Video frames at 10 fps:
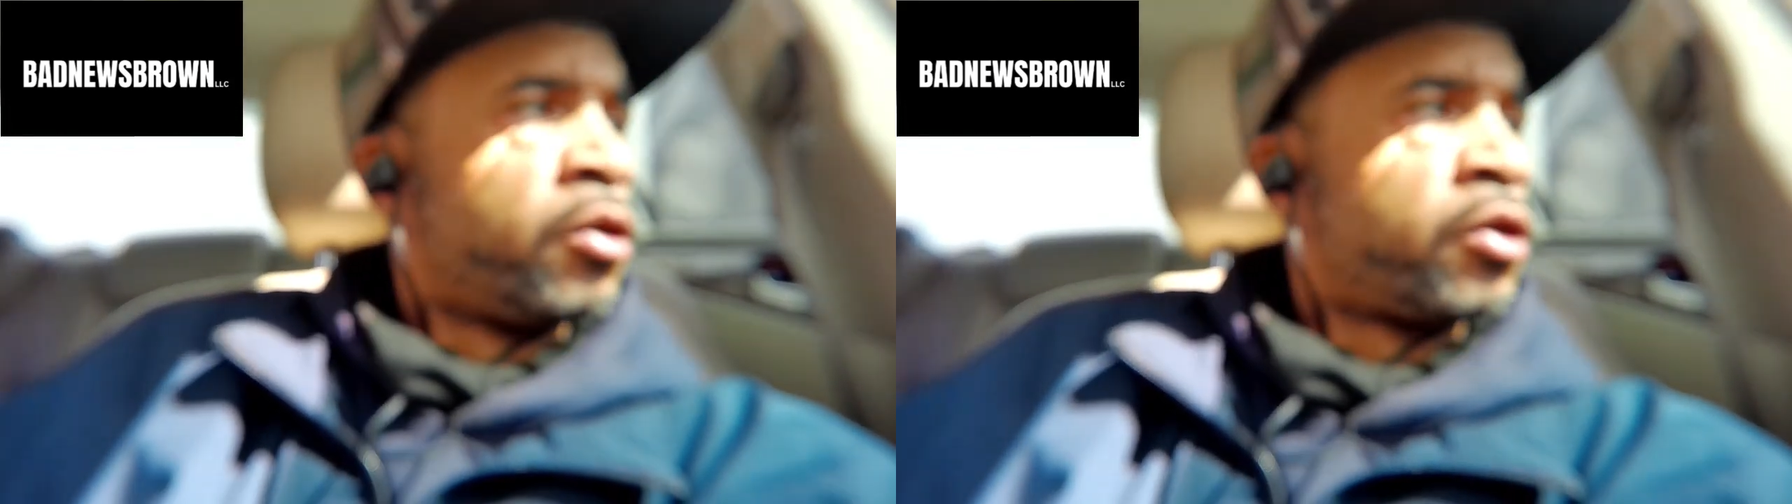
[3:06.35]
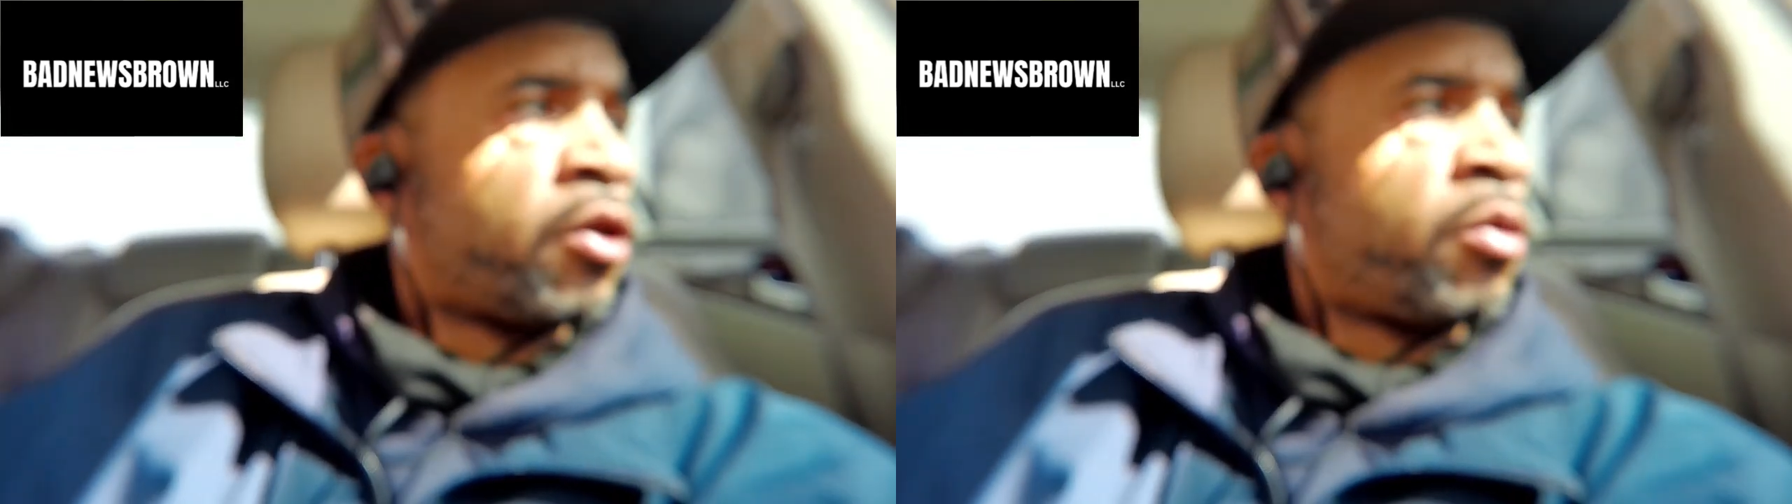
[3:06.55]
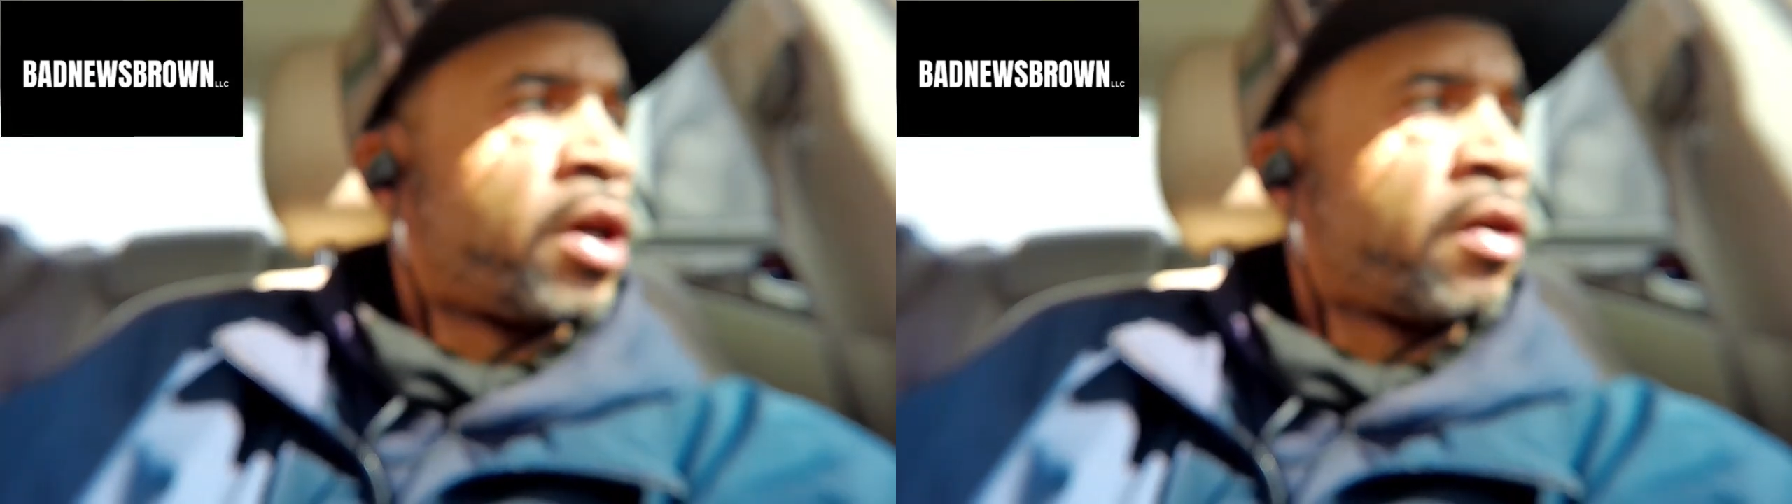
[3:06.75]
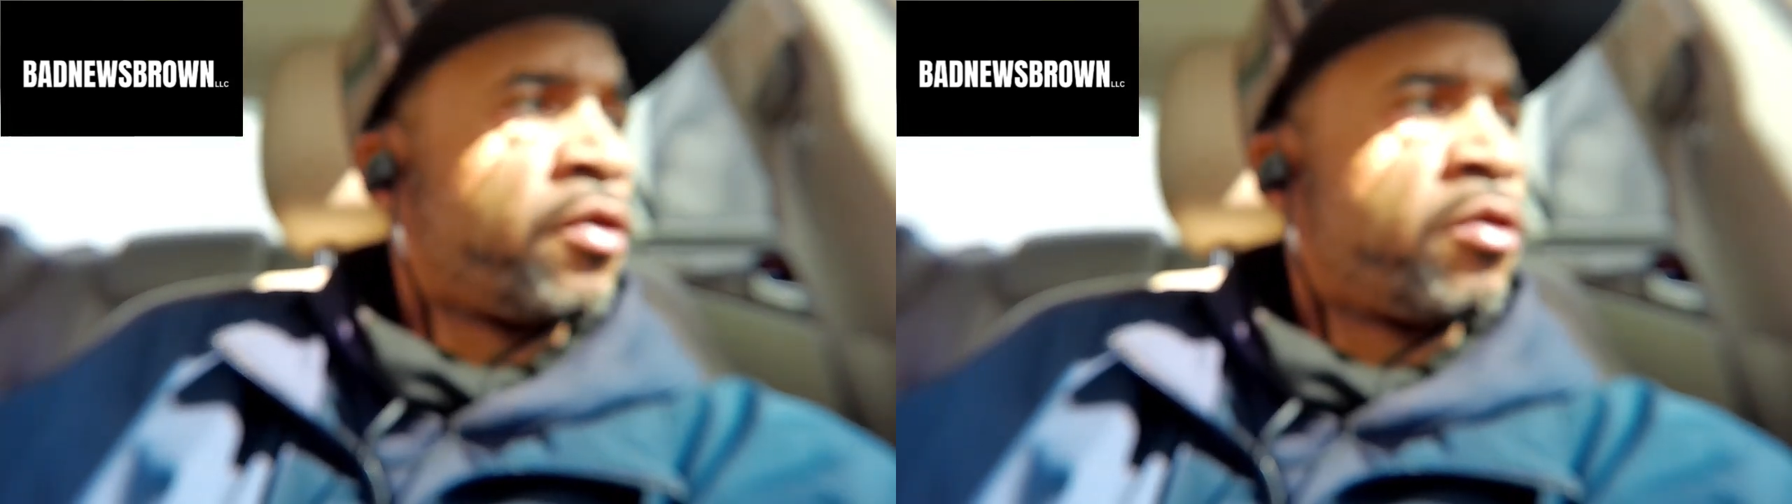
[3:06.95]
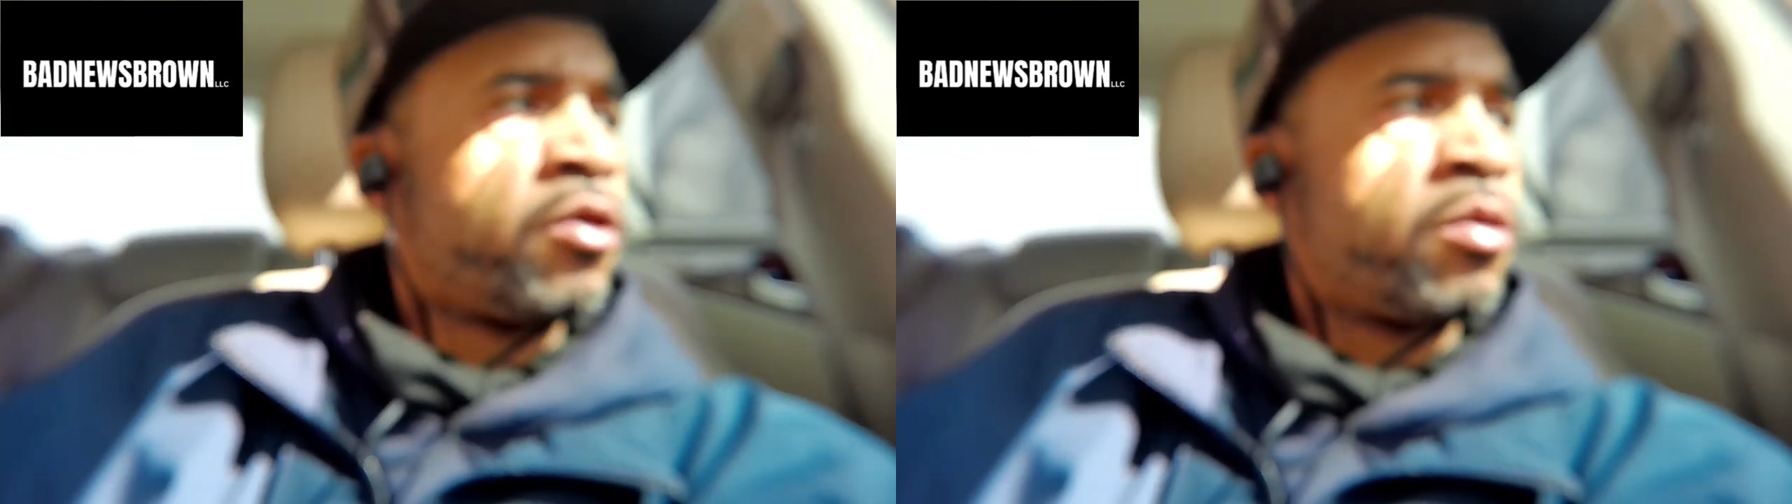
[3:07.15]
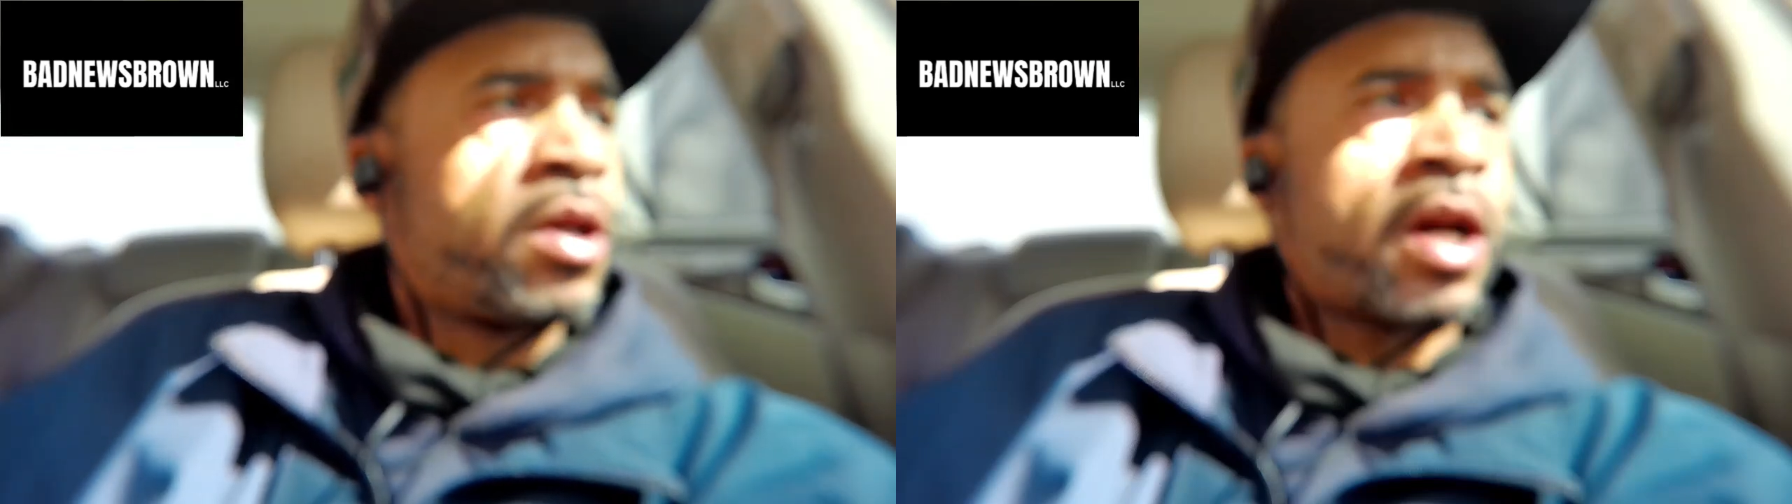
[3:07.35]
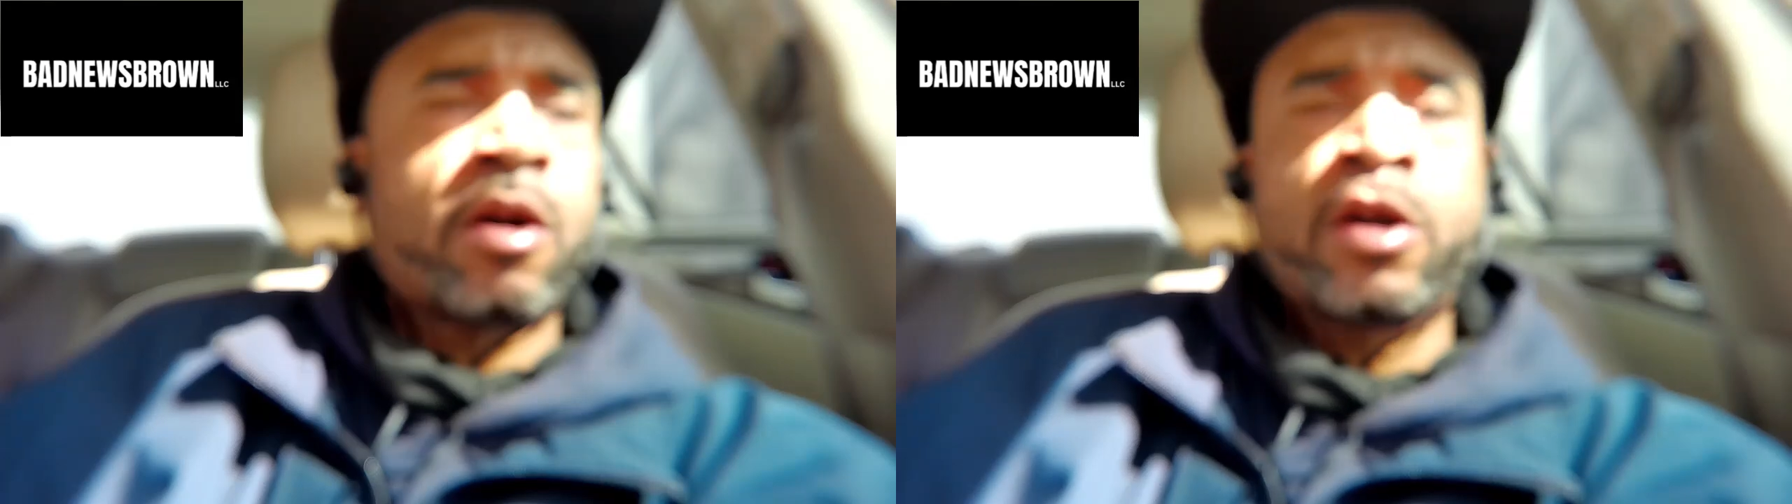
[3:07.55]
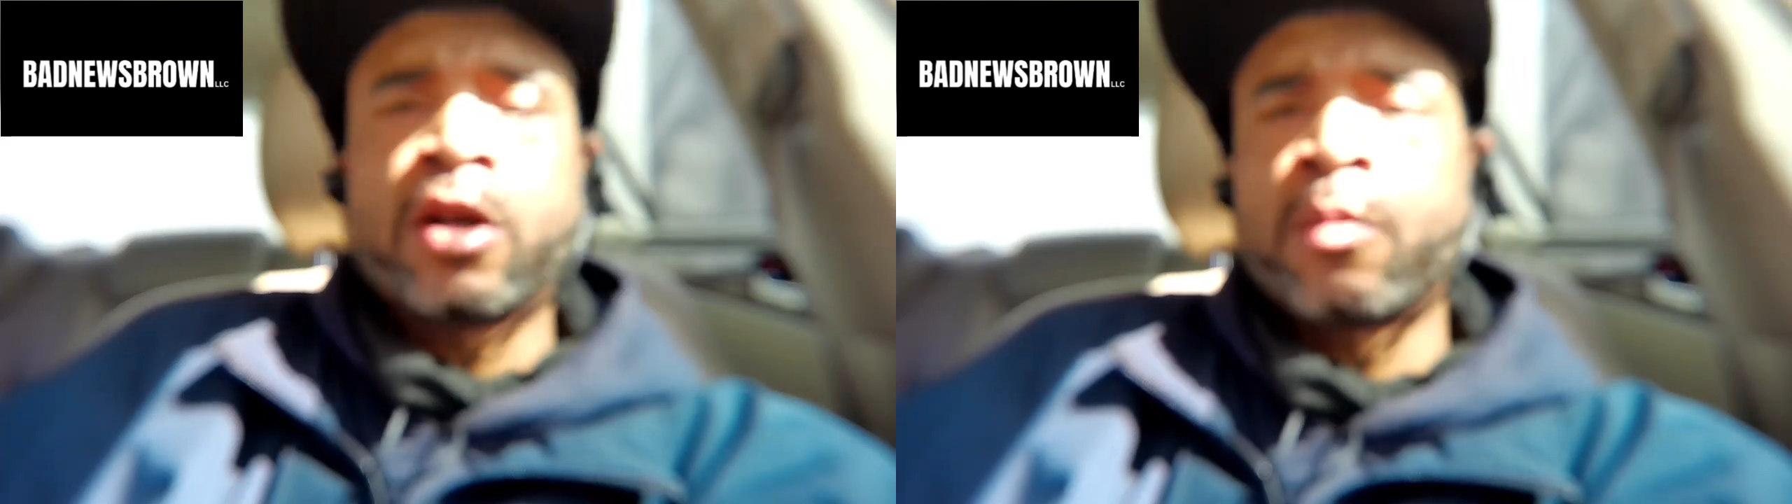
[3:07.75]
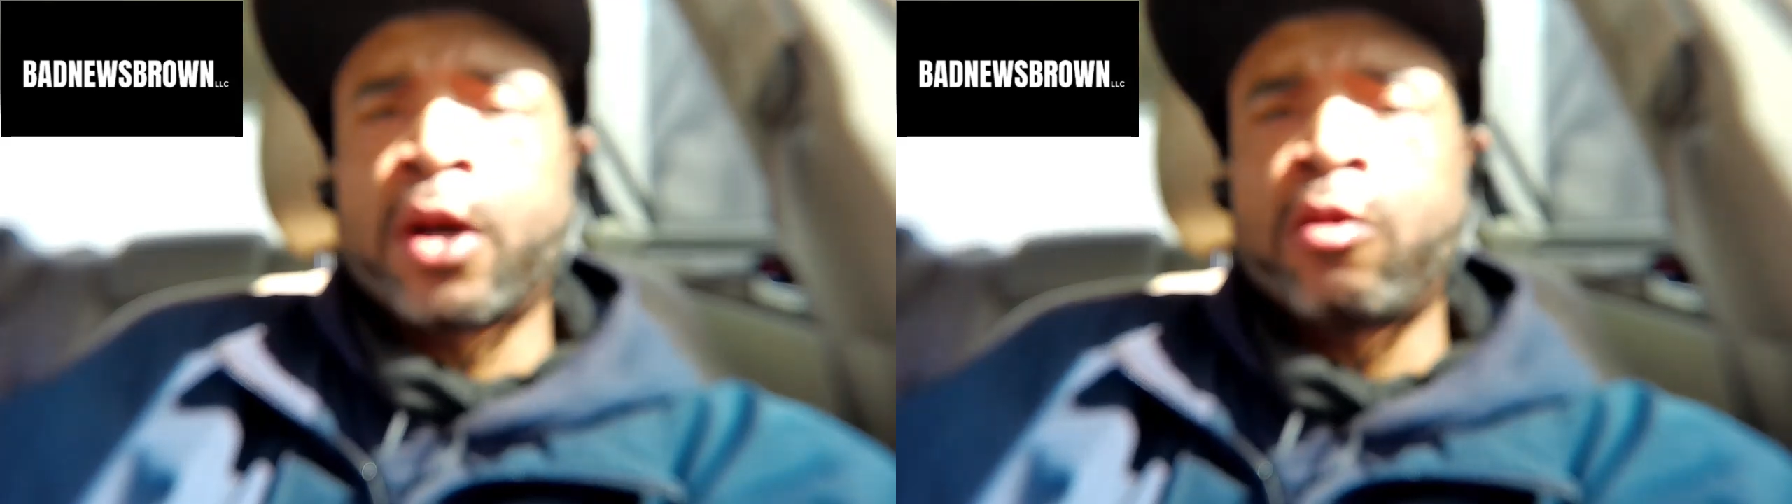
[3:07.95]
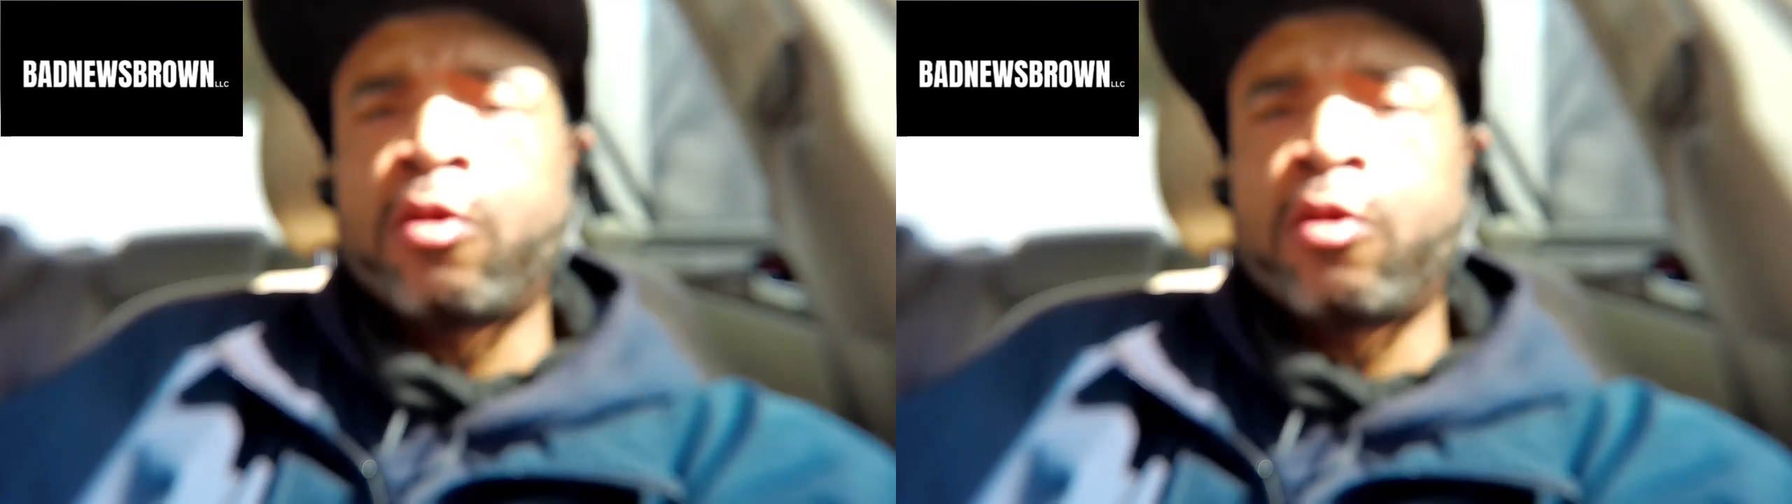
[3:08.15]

So whatever you're doing out here, man, you,